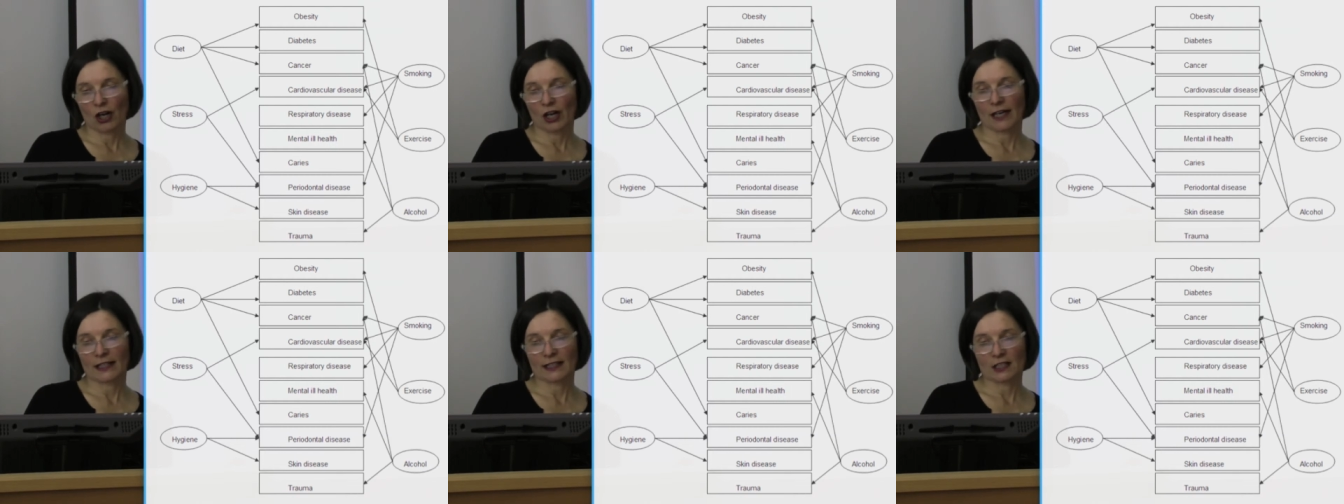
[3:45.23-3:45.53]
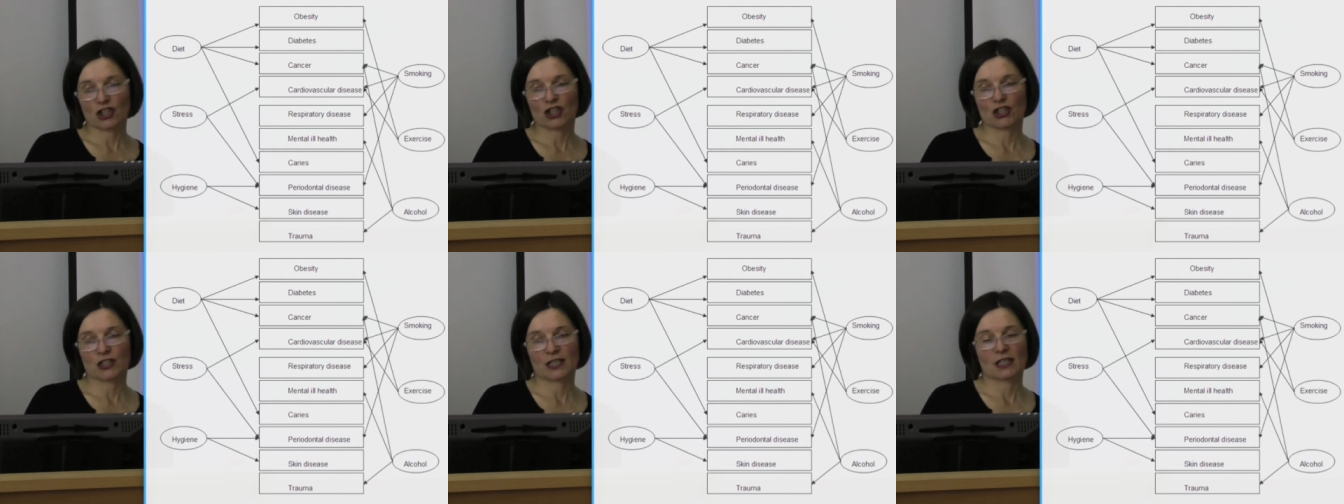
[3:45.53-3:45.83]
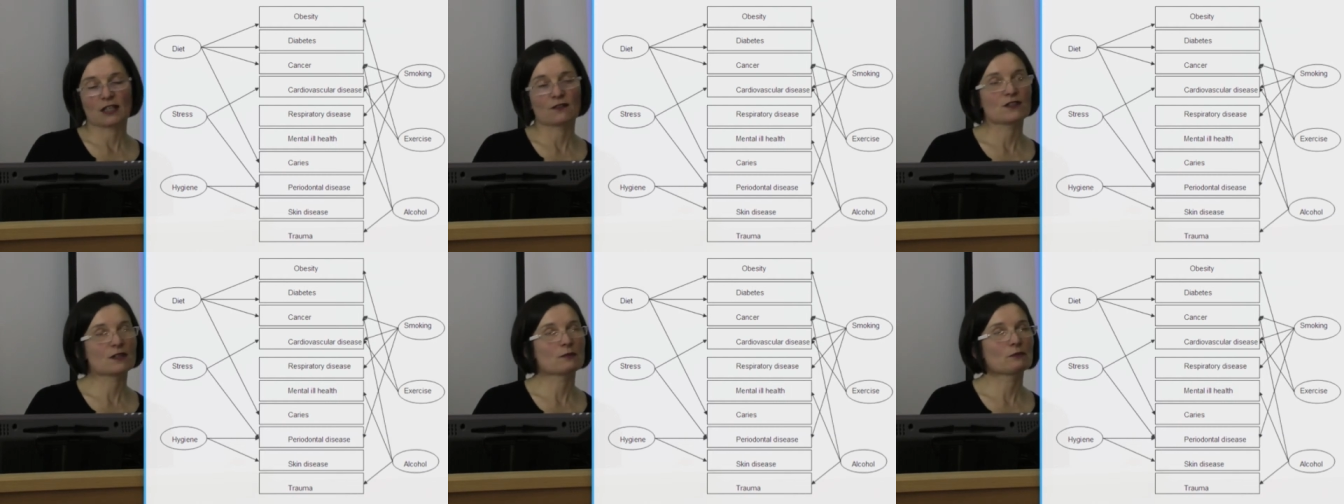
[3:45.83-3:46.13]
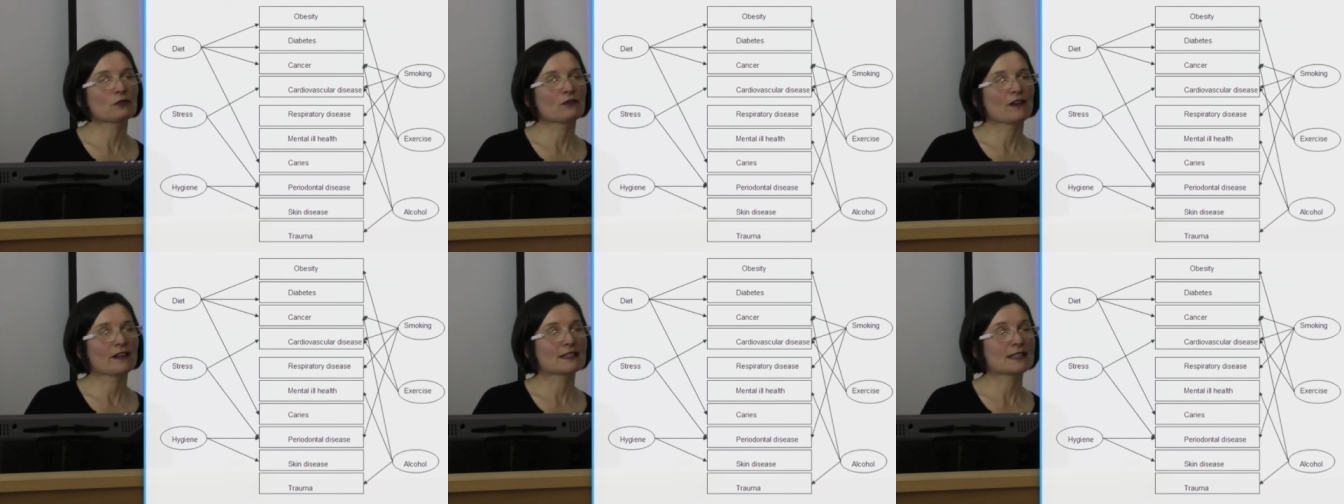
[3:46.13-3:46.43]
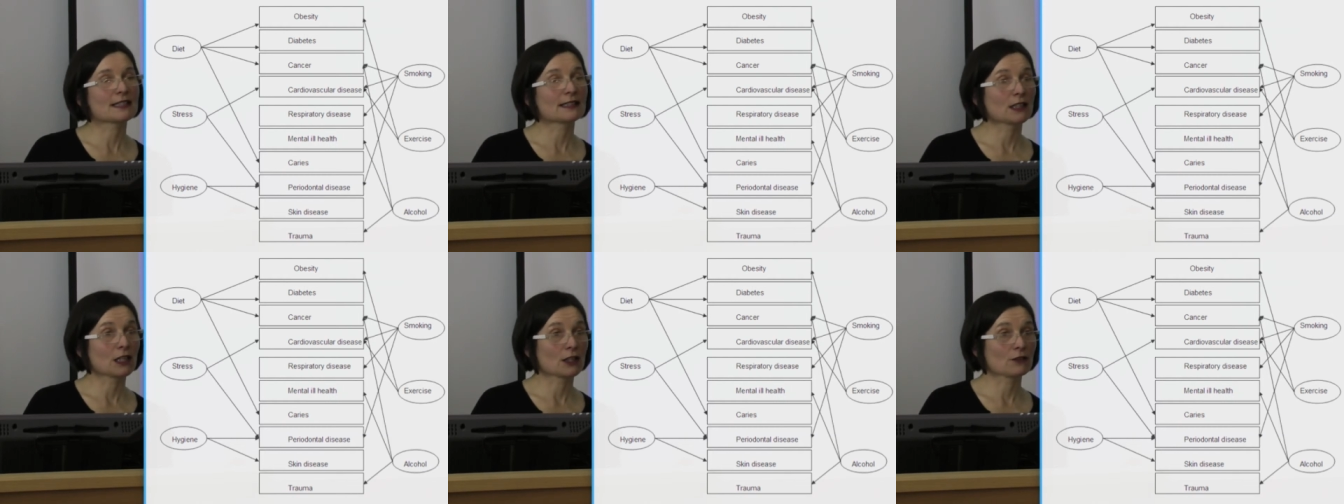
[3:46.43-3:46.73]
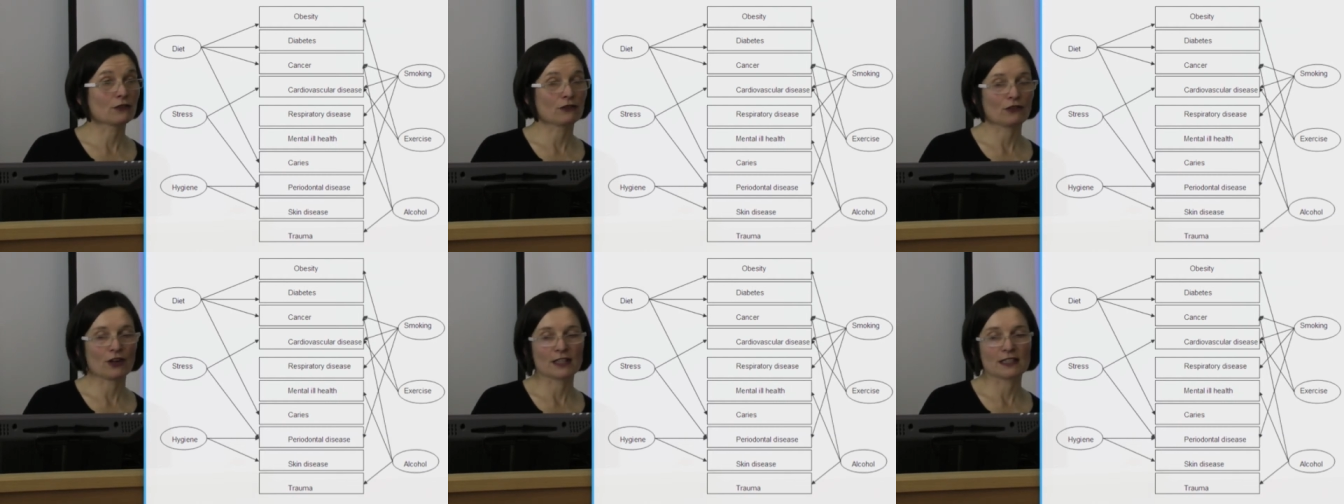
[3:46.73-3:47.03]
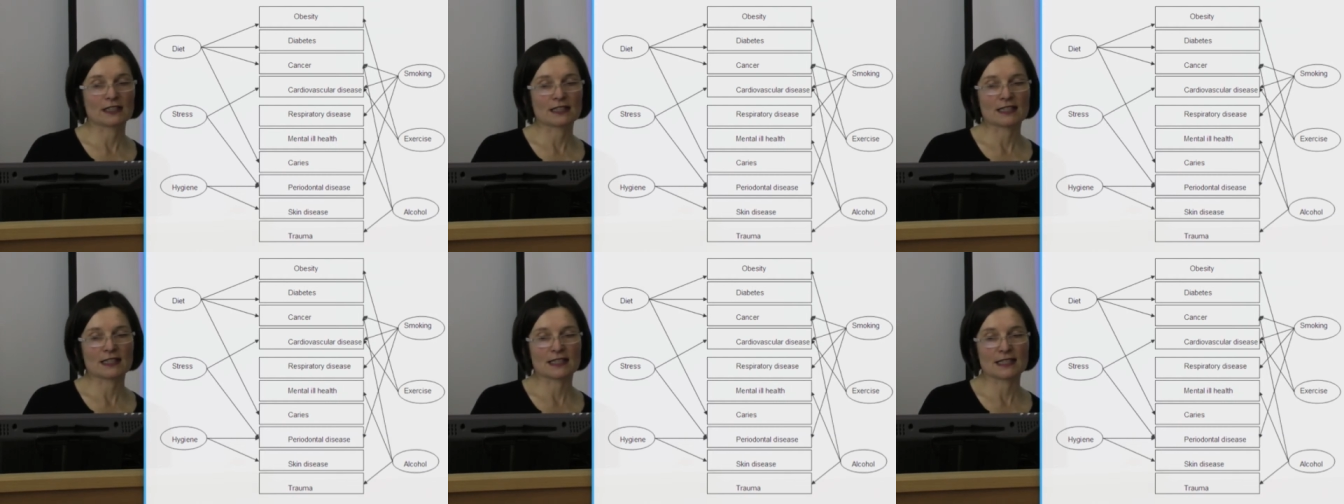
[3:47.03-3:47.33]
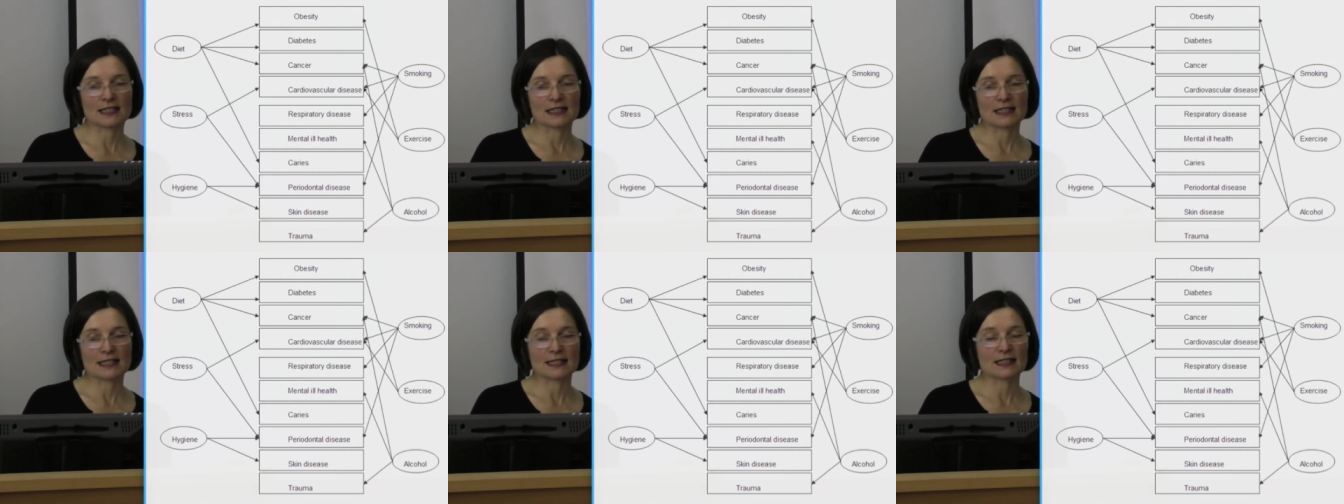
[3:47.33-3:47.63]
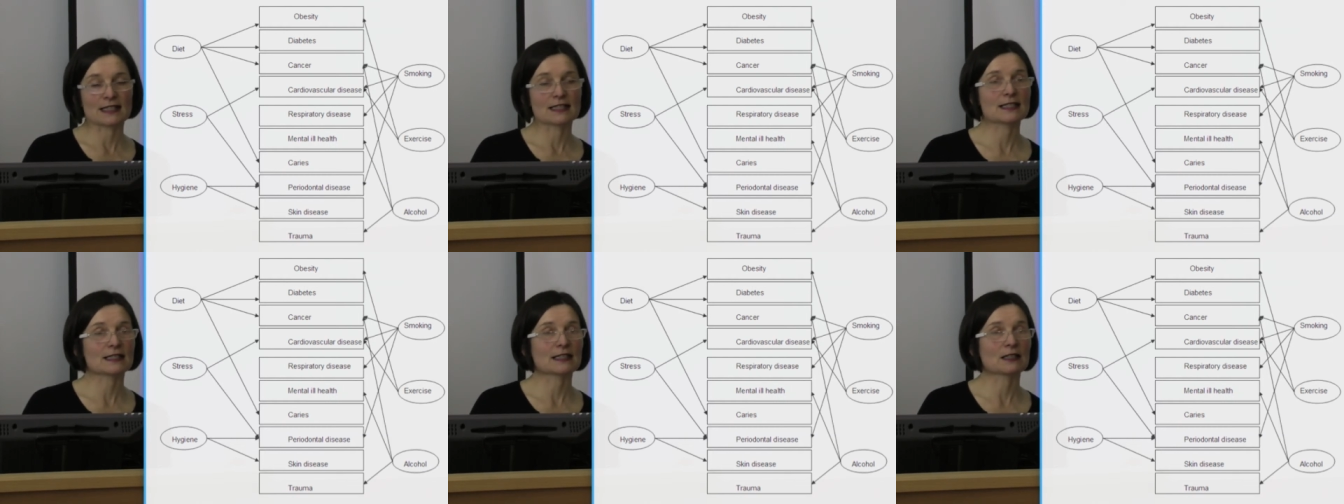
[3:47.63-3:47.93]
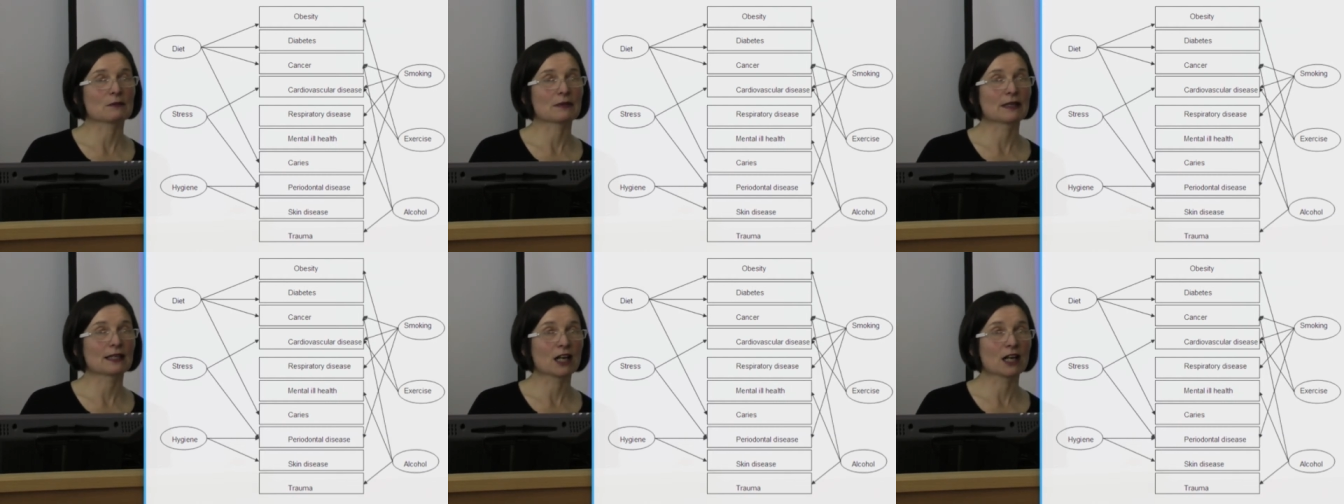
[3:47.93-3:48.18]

initiatives in preventing life-threatening diseases can be